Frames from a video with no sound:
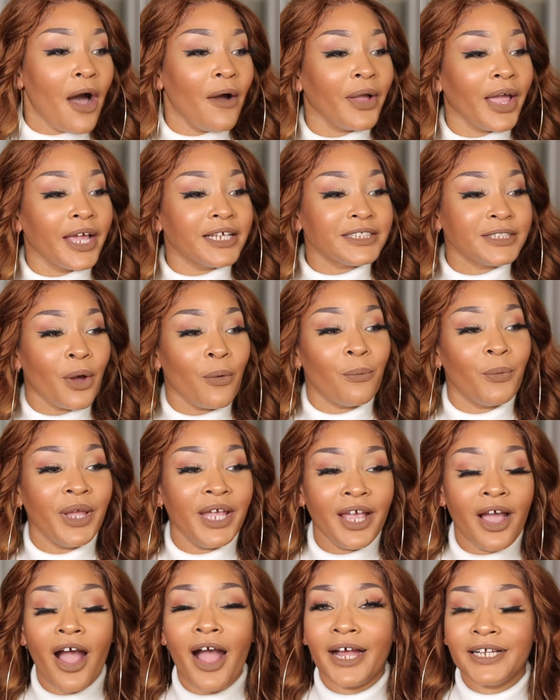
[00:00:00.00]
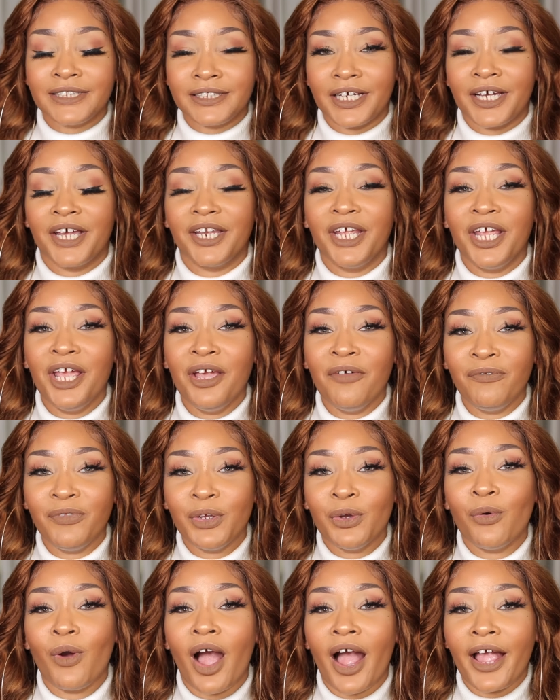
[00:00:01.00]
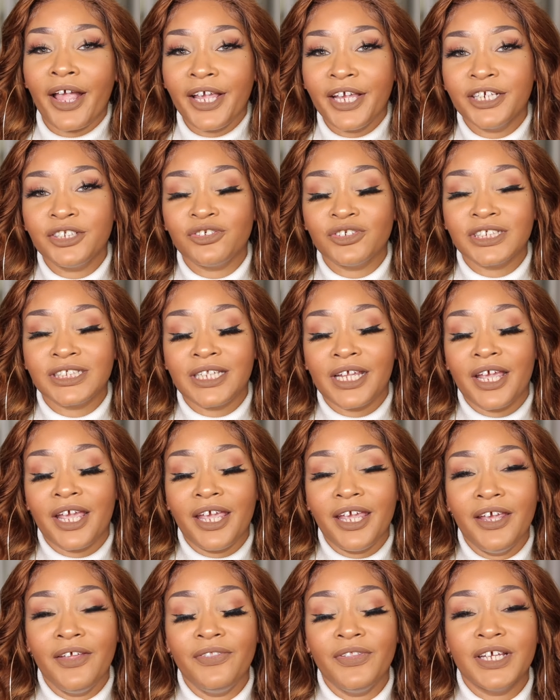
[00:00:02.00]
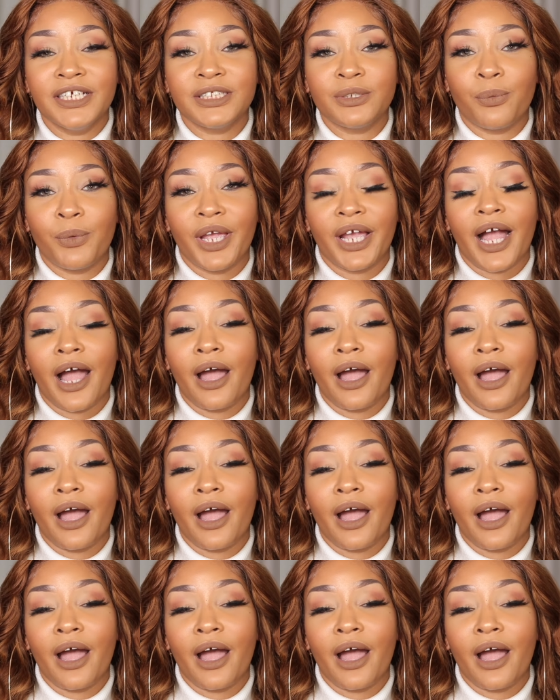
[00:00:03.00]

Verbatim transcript: Okay, so we are done. If you are interested in this wig,